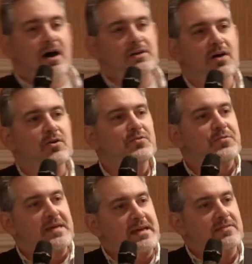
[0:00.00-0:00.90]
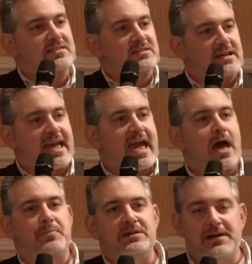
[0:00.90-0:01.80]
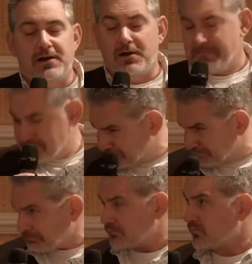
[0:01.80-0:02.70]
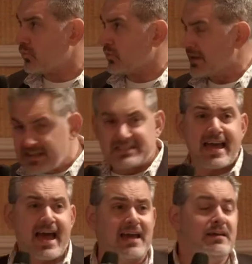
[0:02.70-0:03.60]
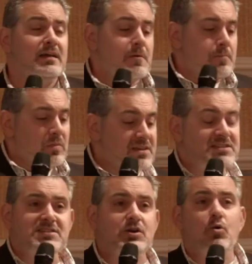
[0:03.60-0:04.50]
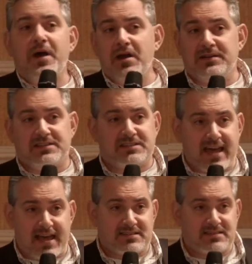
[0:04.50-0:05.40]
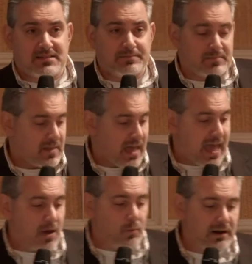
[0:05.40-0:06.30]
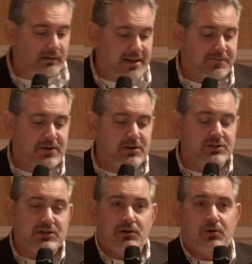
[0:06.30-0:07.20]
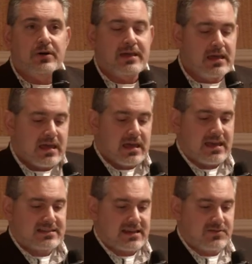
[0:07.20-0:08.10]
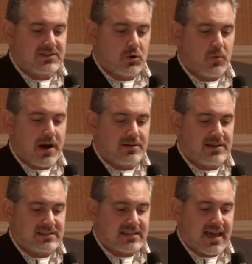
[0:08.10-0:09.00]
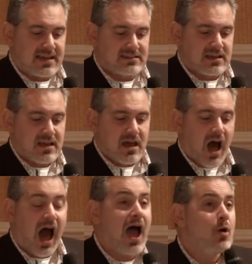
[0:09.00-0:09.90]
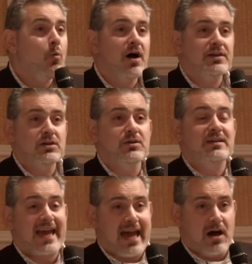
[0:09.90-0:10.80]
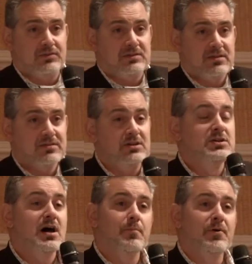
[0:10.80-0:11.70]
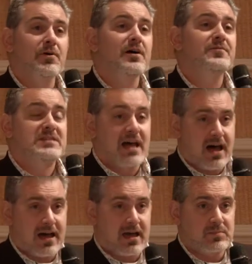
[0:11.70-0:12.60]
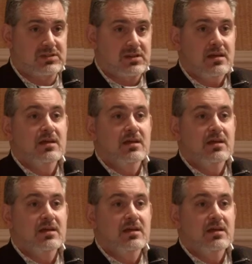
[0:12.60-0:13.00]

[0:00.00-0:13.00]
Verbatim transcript: another thing that's gonna happen here is that this is an awareness test. And what I'd like for you to do is in this awareness test, I want you to count the number of times